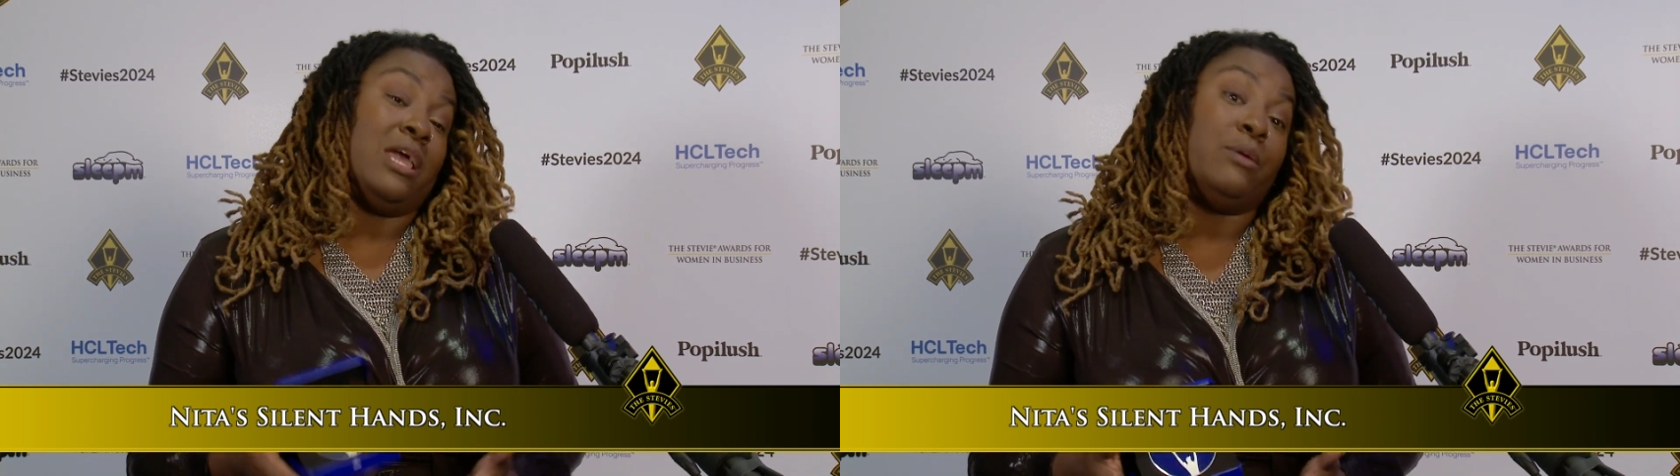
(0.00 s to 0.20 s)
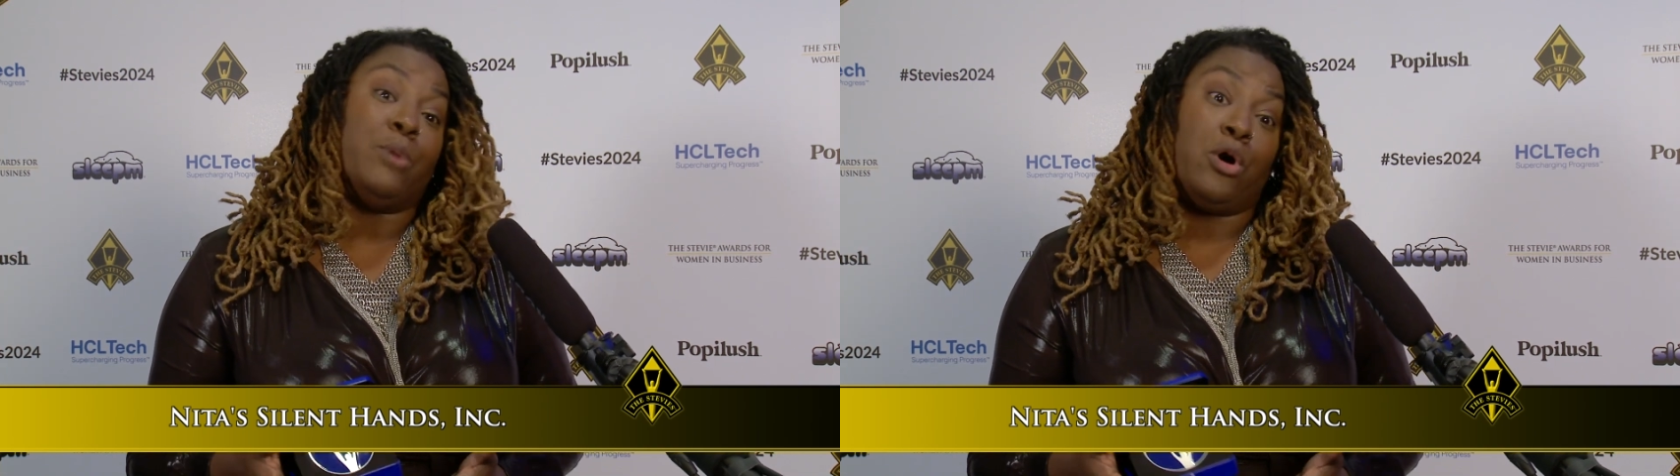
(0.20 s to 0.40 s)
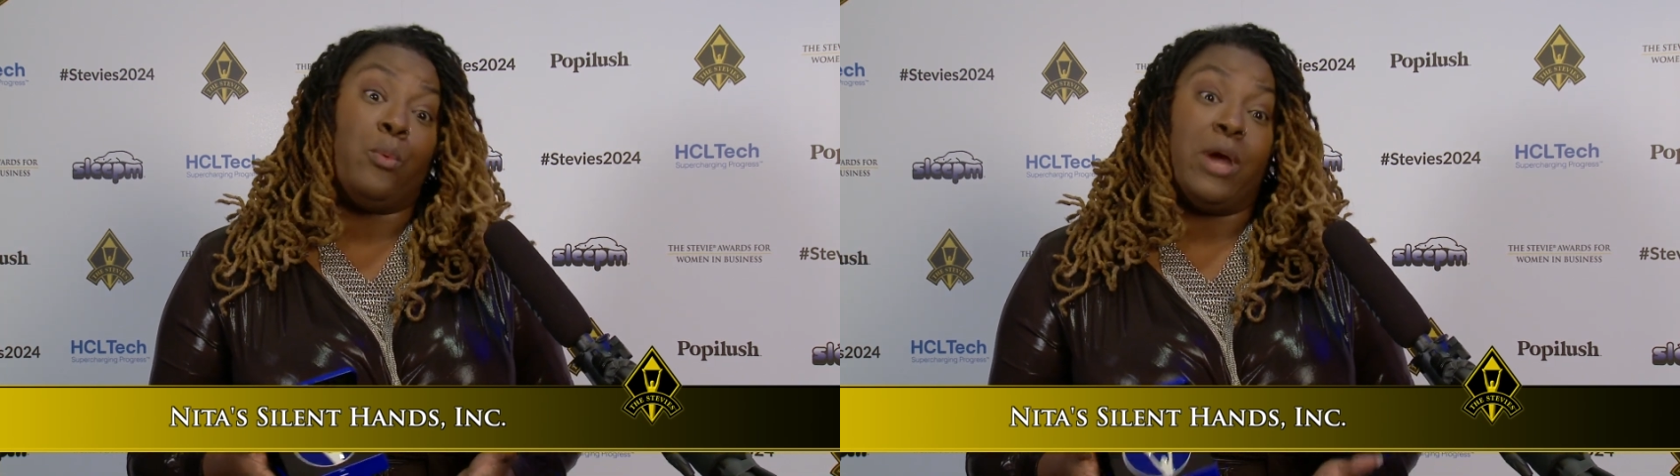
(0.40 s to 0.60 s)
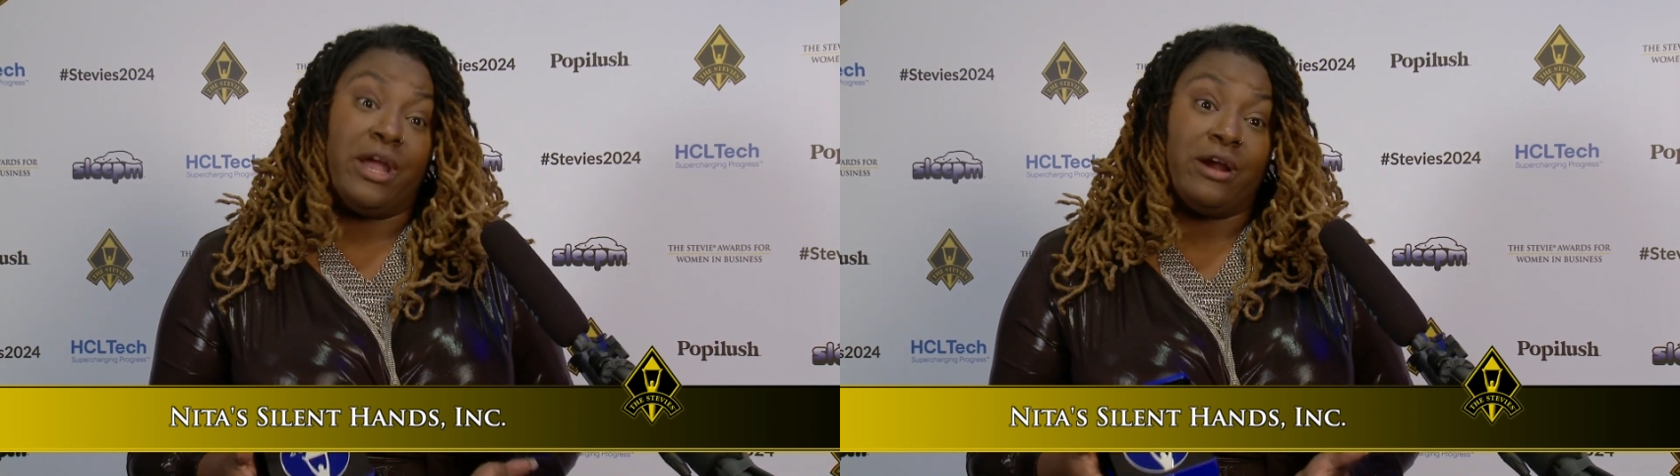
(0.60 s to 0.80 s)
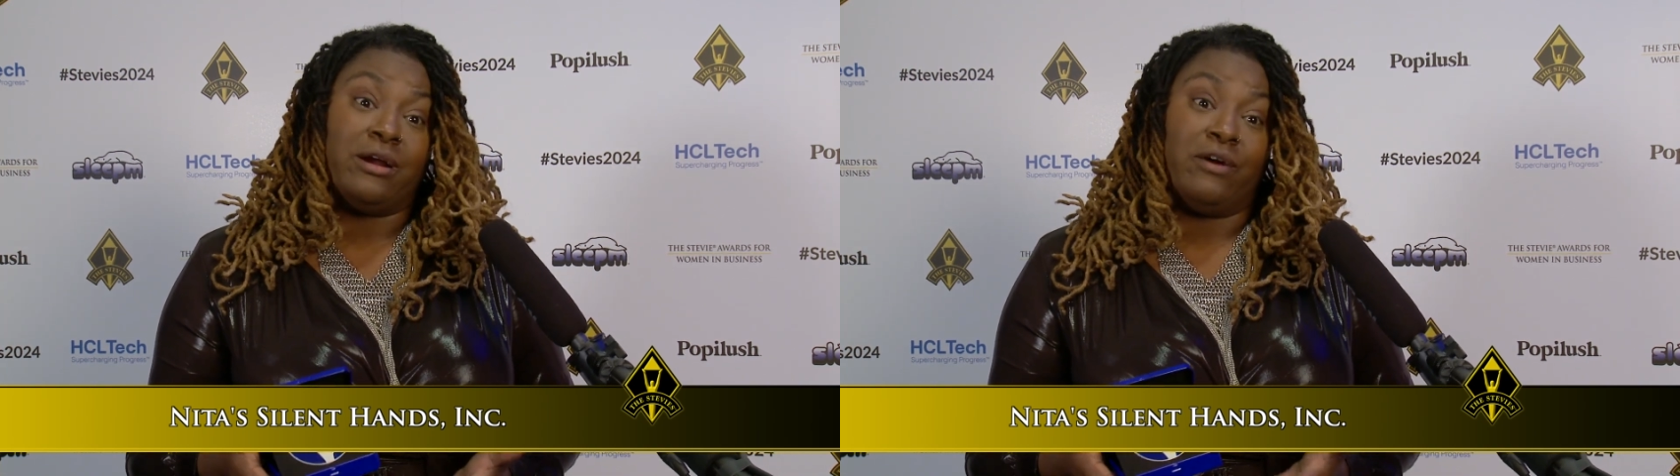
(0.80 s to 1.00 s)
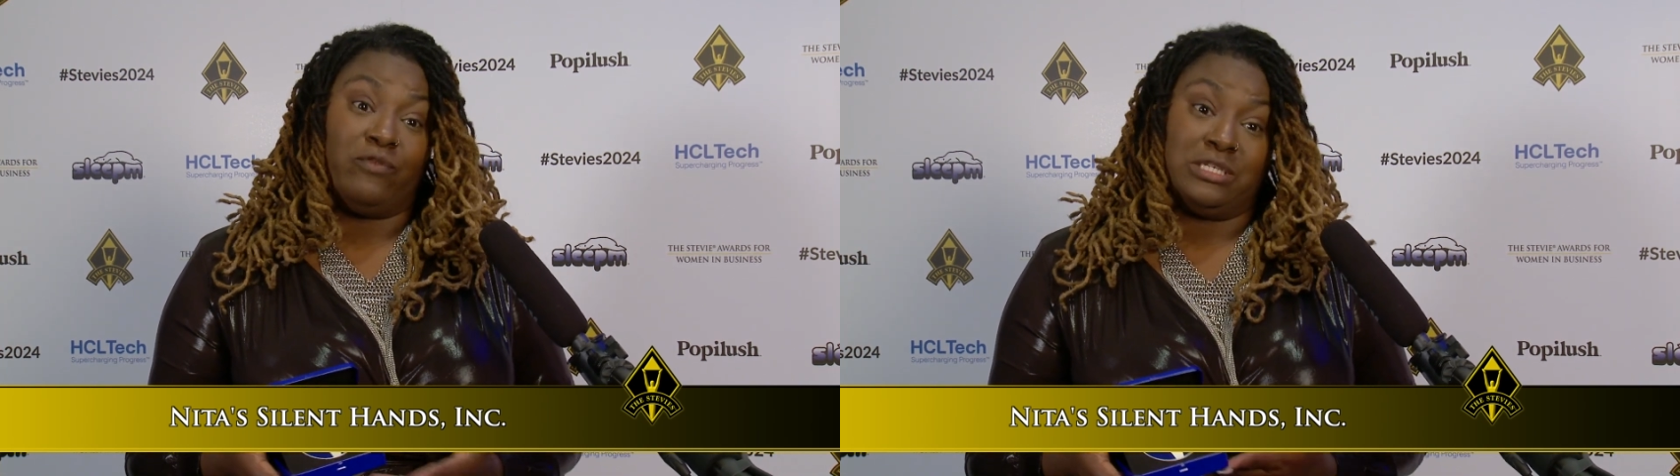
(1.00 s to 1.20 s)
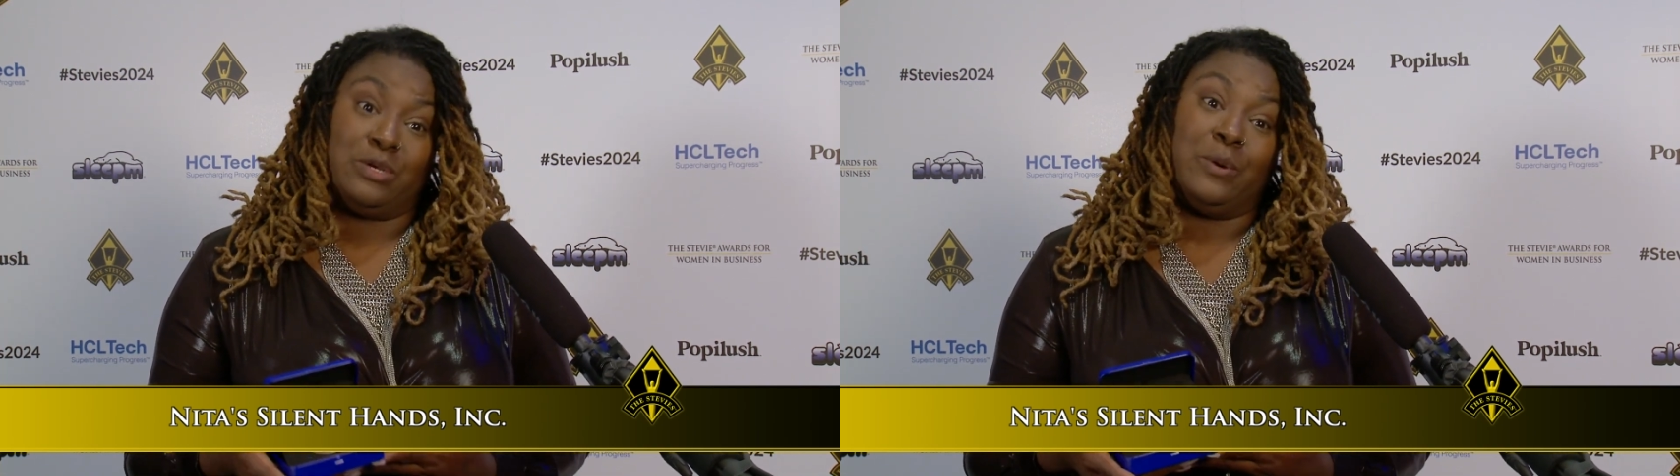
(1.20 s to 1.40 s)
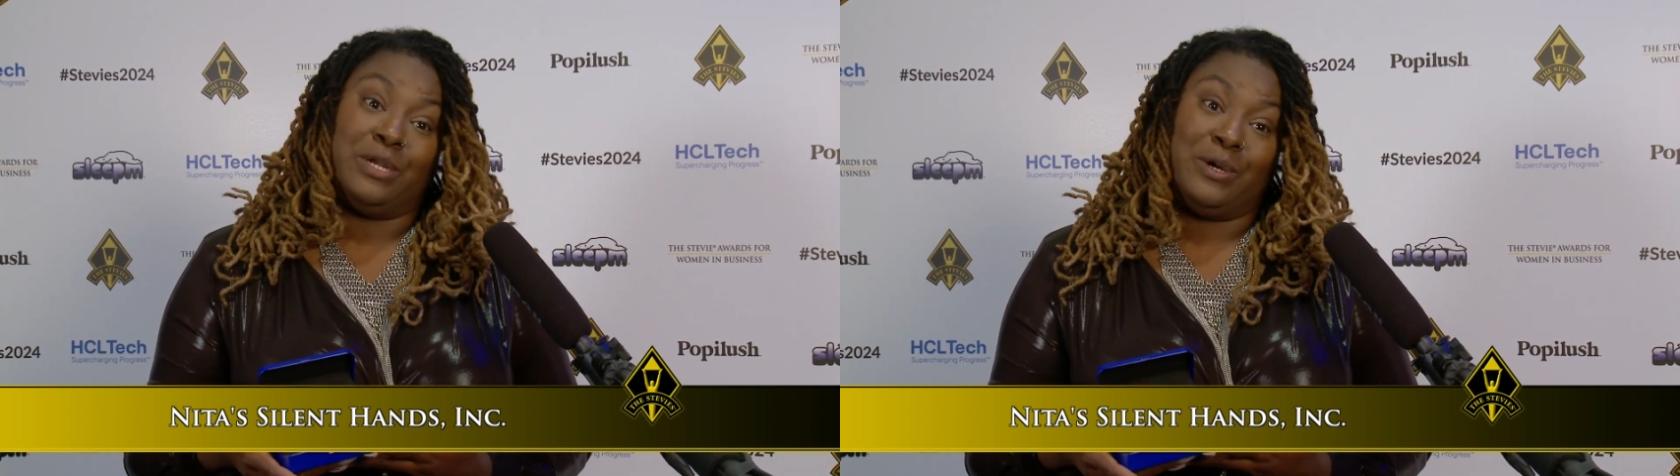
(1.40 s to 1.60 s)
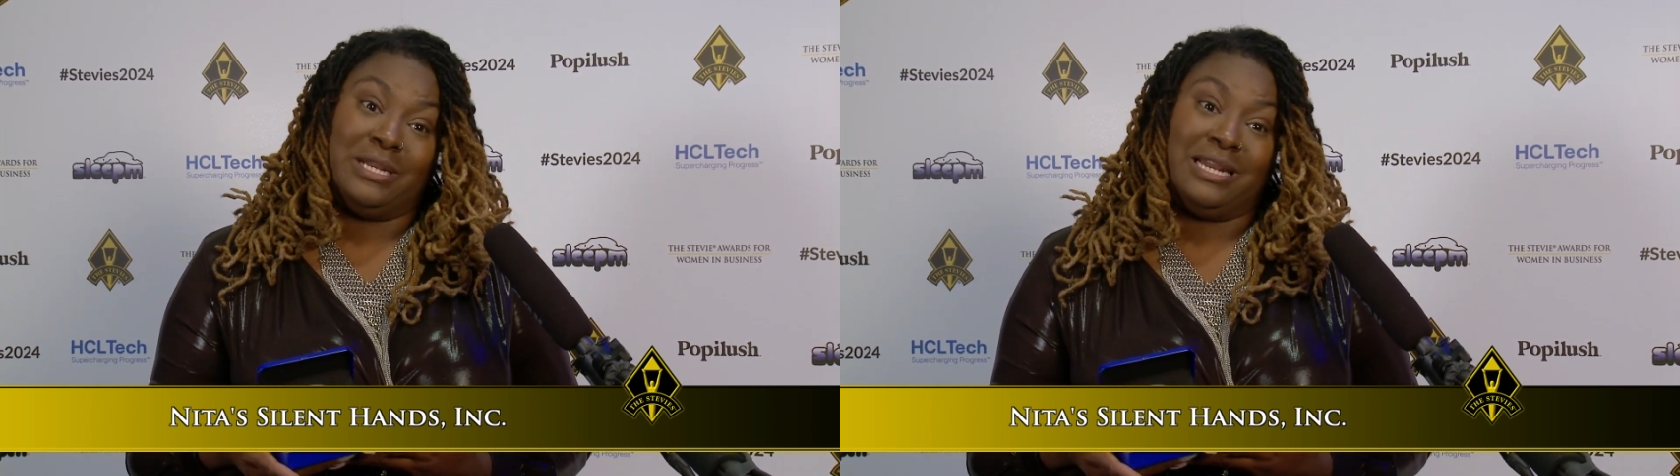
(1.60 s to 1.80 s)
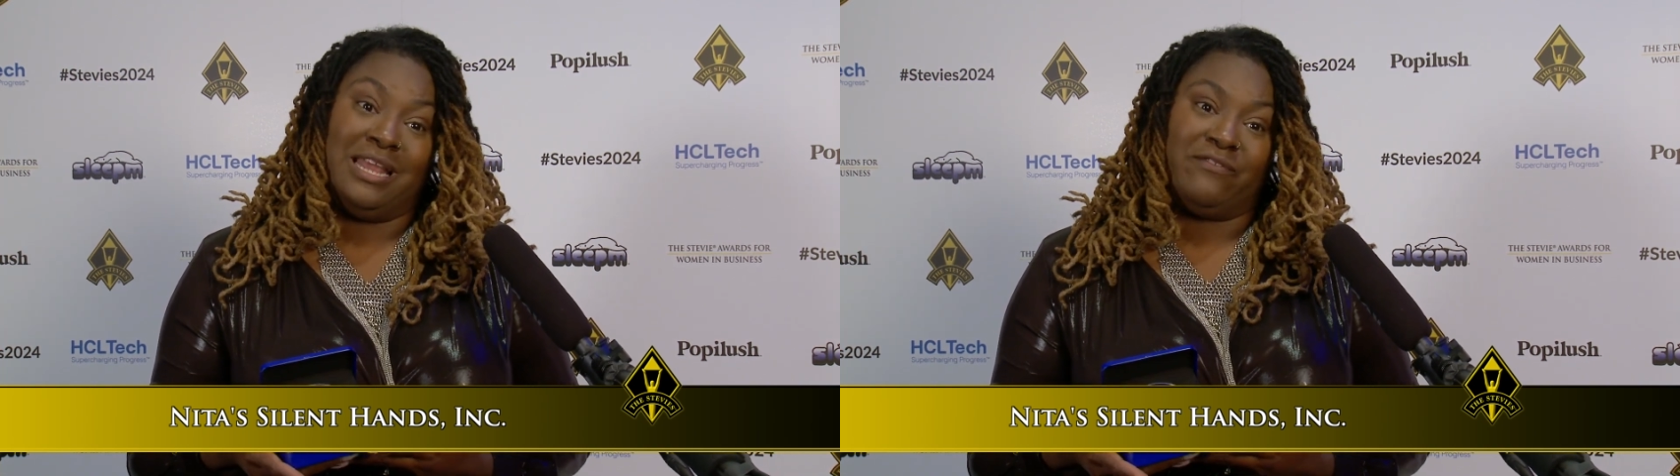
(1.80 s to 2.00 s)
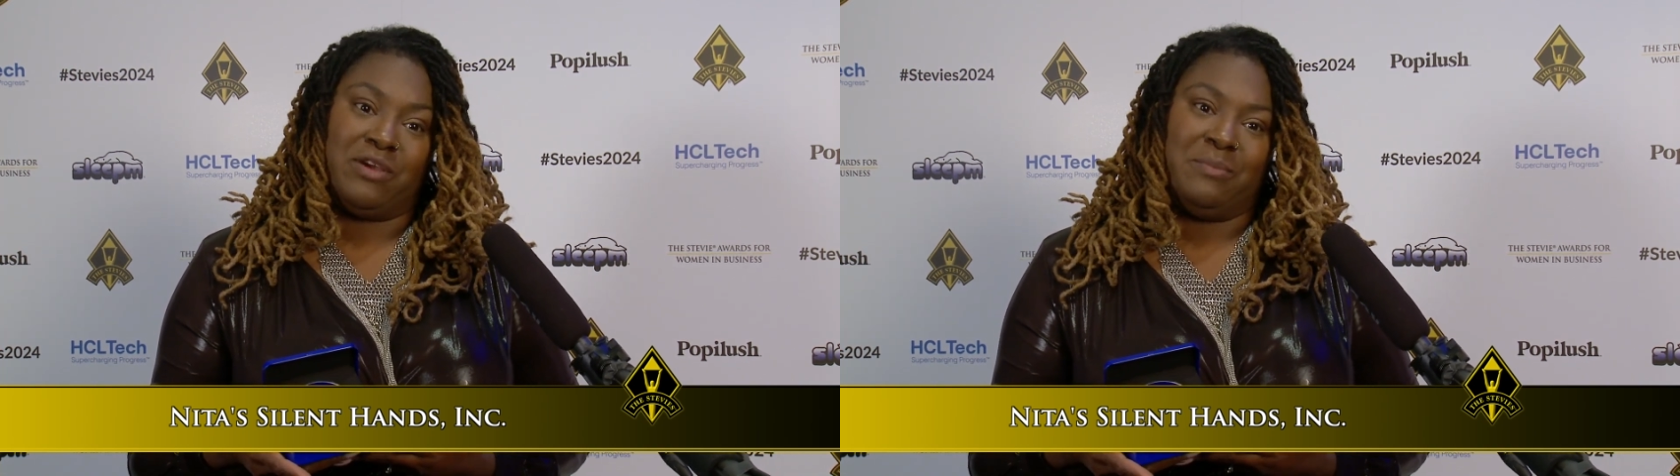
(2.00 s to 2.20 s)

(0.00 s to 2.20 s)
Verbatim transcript: and are more aware of what's going on in the deaf